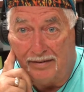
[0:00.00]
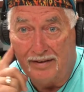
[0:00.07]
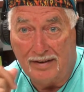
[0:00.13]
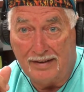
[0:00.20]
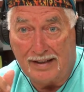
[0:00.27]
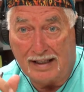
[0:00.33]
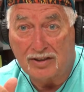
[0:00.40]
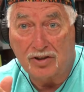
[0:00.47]

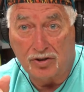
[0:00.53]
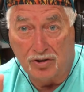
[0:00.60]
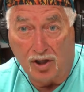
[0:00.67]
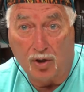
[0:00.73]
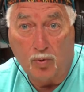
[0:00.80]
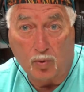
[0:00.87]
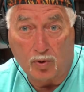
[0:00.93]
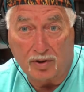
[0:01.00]
that's
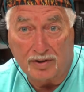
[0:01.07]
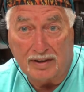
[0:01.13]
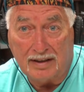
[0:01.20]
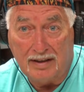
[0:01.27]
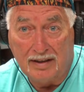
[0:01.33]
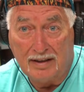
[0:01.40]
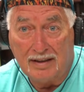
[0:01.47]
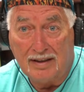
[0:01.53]

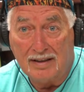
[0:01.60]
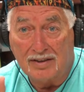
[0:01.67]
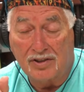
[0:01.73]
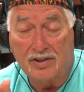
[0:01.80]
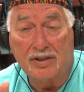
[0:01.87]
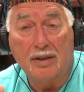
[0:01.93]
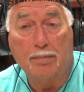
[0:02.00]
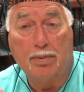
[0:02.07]
noteworthy
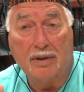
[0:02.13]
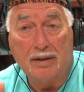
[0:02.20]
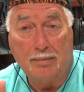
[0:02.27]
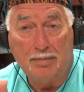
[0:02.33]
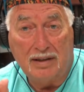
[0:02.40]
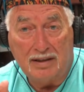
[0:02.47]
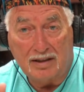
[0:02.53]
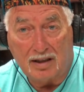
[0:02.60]
simply
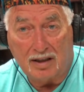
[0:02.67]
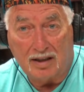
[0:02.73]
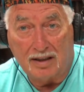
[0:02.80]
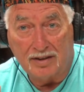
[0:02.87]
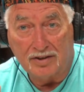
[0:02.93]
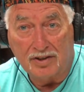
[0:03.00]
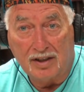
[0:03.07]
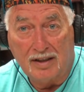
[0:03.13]

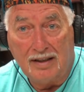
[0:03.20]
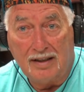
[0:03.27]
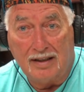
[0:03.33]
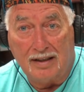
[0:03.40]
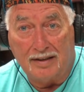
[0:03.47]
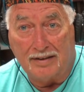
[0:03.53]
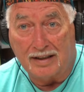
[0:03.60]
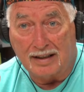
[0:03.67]
because
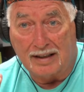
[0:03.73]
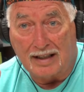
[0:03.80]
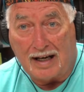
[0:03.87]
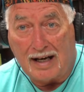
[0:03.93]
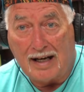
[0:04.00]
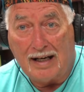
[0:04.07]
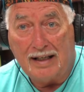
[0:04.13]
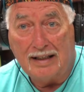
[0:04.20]
the
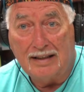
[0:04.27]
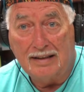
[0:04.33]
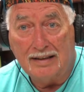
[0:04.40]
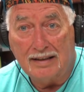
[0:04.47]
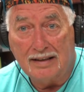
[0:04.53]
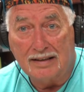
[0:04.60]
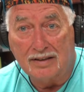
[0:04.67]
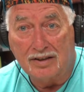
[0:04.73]
guy
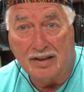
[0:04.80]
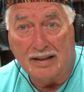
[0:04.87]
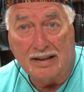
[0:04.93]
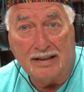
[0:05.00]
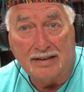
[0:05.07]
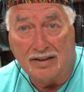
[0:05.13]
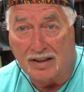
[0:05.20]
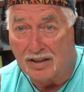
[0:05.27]

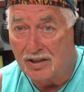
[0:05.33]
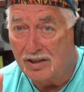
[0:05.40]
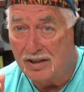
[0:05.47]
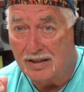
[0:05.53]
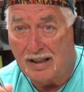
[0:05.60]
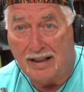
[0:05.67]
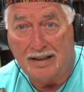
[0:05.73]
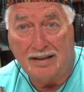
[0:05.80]
he's a
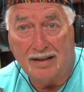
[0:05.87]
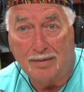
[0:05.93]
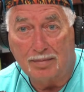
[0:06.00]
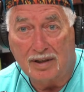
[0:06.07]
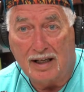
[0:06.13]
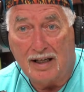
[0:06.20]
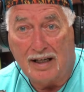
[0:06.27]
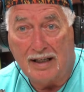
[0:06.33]
stand-up
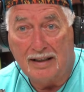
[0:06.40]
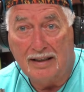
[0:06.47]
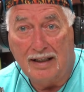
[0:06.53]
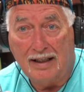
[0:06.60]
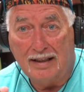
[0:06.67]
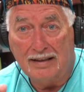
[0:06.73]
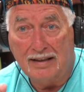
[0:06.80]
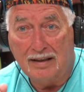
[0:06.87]
guy,
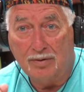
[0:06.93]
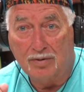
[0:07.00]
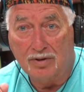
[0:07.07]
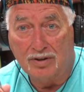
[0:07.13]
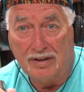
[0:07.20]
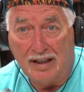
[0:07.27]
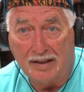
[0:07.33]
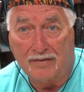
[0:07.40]
and he
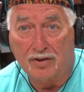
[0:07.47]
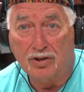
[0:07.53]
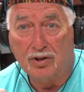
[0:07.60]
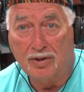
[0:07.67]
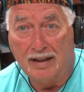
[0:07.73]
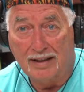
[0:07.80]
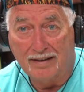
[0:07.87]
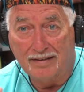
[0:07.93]
will never
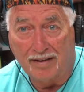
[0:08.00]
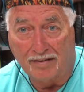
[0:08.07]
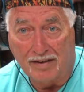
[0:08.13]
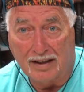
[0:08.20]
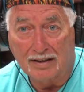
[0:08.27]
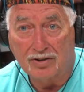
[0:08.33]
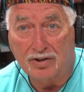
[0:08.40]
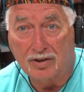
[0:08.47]
do any of the
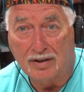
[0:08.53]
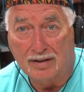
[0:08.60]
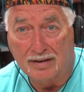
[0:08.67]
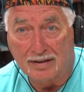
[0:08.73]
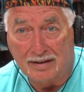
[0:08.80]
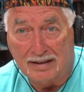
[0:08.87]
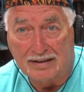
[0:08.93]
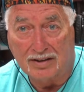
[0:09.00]
things to you
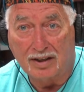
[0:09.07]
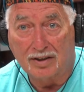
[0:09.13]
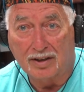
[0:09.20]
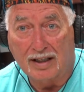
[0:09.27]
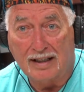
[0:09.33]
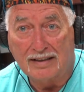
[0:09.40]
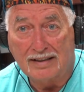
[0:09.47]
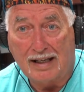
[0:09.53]
that these other
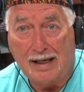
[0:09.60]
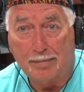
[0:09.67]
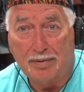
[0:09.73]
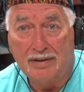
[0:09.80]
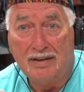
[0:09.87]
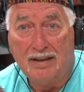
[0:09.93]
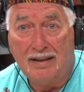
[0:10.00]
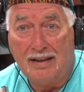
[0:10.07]
guys
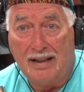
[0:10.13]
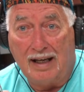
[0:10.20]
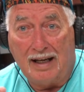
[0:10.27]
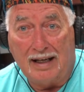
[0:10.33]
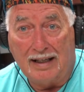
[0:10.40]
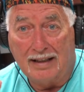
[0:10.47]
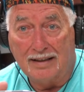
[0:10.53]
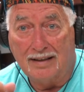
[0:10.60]
happen.
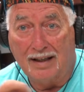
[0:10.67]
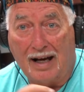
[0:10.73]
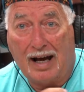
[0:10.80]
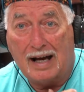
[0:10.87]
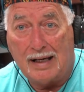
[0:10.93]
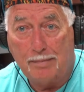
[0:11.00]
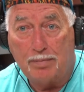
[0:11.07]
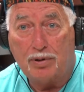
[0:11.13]
And
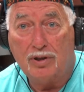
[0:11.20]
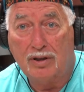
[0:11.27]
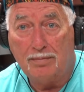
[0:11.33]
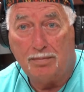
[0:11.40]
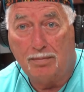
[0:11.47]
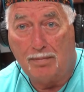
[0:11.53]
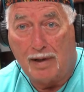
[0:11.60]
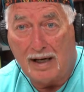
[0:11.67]
I
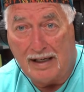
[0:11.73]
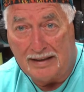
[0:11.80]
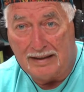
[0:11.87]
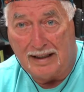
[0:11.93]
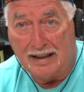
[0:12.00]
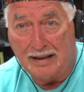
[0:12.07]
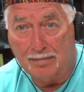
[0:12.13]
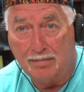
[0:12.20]
put my
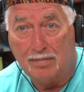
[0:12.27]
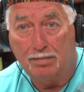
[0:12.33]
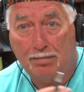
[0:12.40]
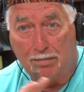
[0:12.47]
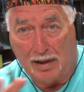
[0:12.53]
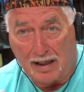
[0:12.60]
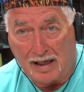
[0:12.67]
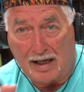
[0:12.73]
name
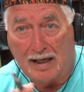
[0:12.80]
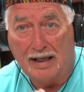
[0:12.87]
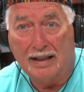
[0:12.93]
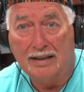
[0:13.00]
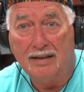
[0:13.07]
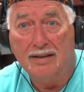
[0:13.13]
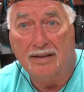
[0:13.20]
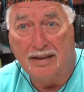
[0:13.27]

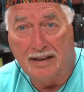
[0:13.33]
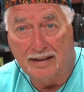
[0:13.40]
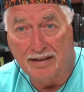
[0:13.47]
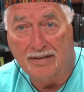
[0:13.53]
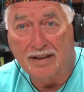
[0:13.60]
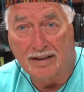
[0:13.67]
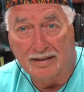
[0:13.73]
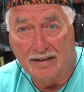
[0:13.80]
behind
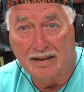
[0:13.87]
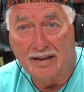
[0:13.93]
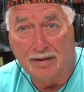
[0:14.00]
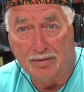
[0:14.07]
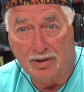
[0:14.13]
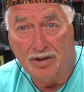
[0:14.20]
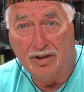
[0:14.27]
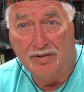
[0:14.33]
anything that he
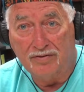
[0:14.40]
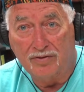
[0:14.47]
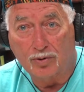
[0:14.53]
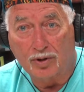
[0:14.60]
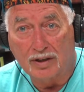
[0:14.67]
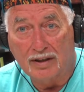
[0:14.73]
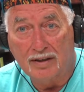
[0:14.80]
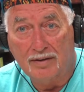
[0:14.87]
would do
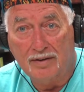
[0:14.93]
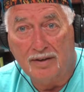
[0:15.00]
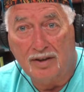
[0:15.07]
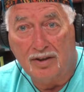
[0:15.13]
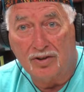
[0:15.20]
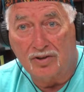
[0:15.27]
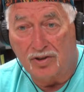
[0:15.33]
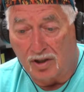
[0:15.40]
for you.
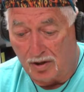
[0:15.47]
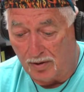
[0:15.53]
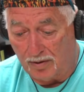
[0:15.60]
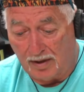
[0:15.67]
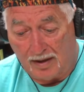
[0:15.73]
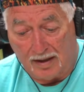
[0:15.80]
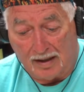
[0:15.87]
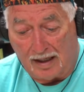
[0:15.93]

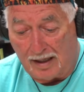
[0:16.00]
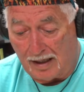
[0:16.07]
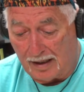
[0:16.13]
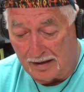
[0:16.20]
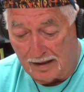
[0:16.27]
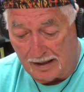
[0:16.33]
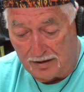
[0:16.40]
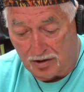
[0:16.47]
So,
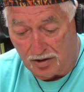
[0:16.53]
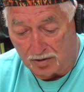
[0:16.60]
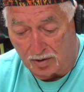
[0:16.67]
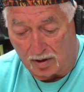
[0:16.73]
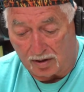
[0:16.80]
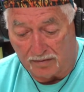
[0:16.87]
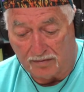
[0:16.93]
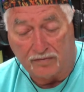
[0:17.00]
and
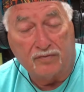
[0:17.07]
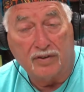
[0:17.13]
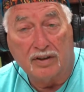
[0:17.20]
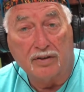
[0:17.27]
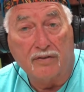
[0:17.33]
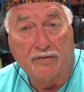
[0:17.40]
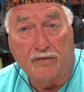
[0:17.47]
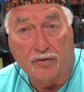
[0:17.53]

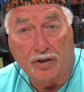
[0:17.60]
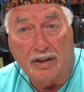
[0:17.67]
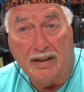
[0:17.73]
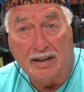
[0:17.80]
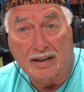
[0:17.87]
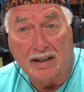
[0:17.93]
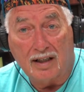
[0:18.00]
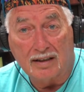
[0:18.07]
feel free
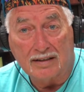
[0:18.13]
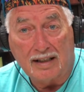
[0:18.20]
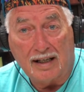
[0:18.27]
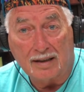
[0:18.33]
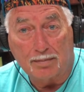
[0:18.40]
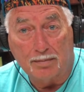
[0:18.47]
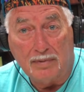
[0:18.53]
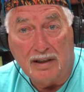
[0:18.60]
to
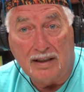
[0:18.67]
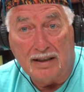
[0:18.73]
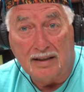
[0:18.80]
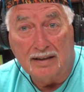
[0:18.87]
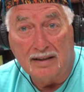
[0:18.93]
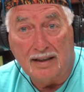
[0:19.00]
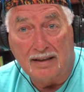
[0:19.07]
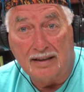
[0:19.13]
contact
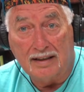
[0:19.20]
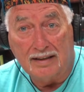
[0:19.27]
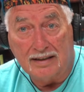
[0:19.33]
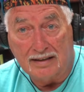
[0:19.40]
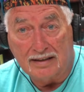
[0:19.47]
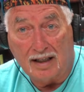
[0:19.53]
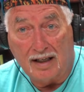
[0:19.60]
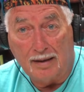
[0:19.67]
me at
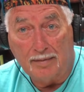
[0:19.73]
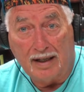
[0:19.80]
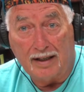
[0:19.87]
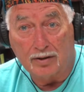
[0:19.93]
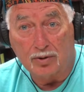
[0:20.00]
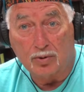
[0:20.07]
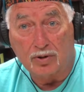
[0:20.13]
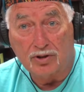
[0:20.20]
any time.
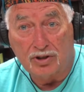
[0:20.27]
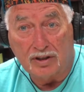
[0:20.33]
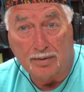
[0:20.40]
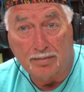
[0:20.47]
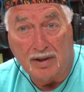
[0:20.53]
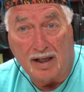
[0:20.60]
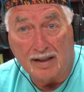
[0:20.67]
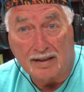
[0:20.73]

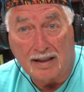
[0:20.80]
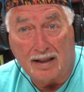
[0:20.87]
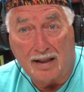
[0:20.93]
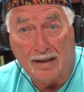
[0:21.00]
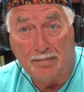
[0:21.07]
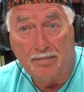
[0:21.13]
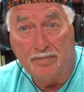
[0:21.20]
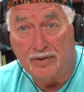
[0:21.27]

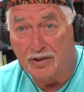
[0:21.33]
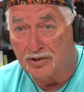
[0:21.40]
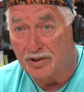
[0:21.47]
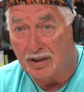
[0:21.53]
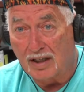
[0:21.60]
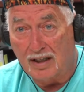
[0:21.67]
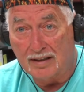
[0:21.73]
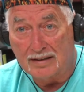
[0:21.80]
Outdoorgym.com, there's
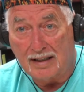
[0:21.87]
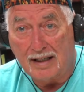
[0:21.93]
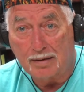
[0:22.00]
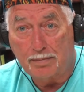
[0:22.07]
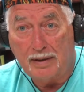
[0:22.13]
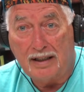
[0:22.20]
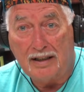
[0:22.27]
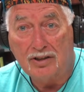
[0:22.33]
a
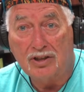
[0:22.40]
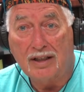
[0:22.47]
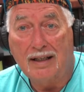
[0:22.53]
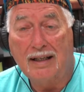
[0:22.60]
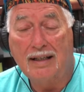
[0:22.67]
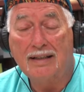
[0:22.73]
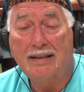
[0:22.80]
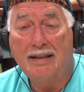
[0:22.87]
contact page.
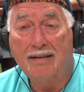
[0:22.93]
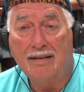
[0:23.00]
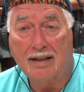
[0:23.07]
Any